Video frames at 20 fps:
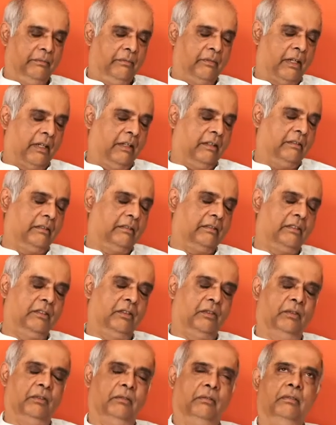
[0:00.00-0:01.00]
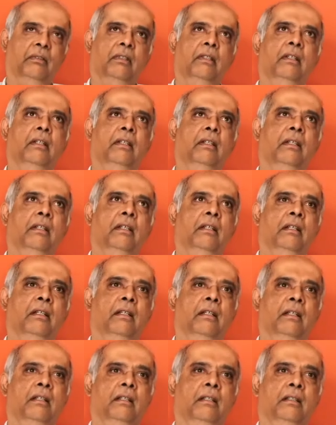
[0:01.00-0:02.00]
Right. So,
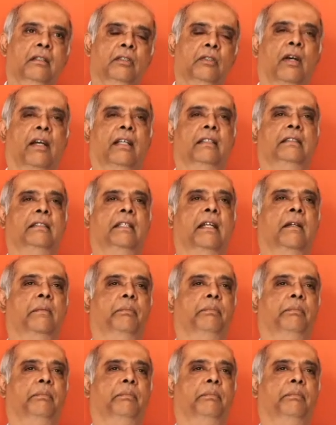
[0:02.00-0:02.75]
So I set